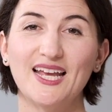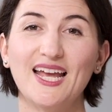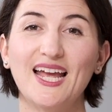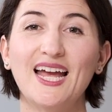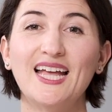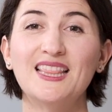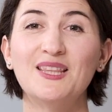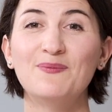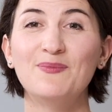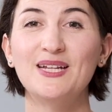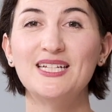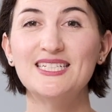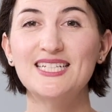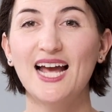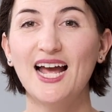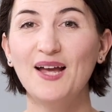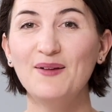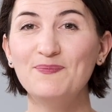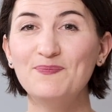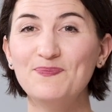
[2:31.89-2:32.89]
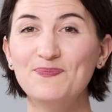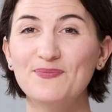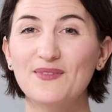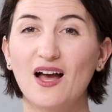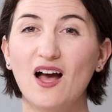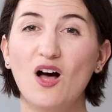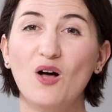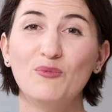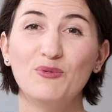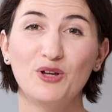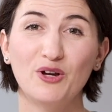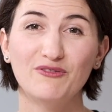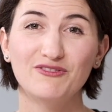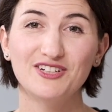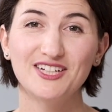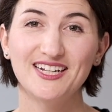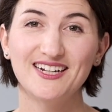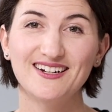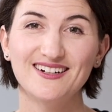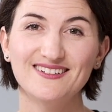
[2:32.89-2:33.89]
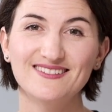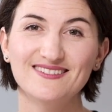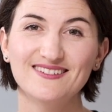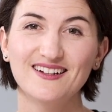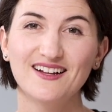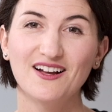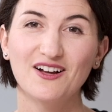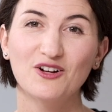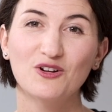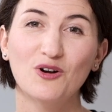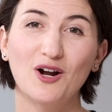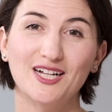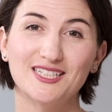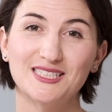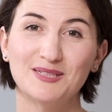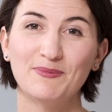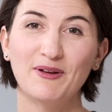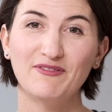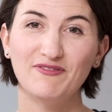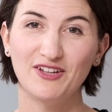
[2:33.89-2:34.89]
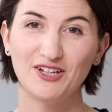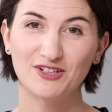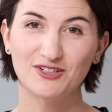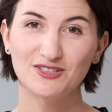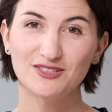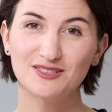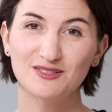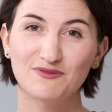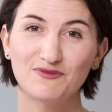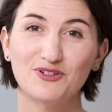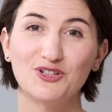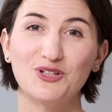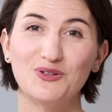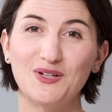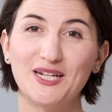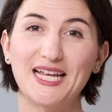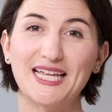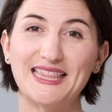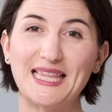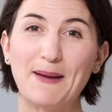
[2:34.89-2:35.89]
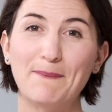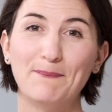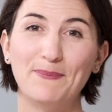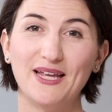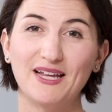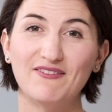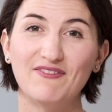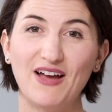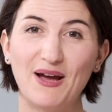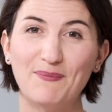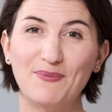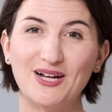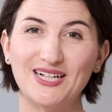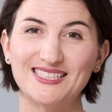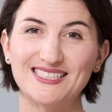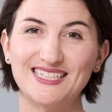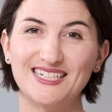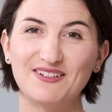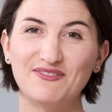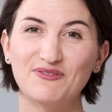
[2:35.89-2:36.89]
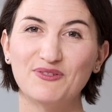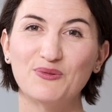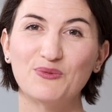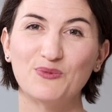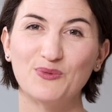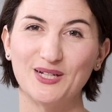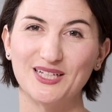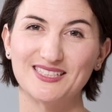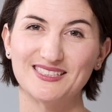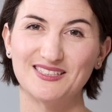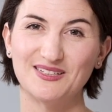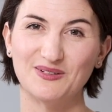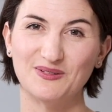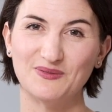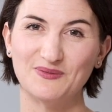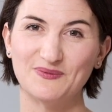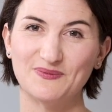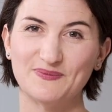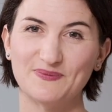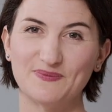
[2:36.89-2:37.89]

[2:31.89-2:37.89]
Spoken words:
In the meantime, I'll be over here crossing my fingers for you to get that big fat positive real soon.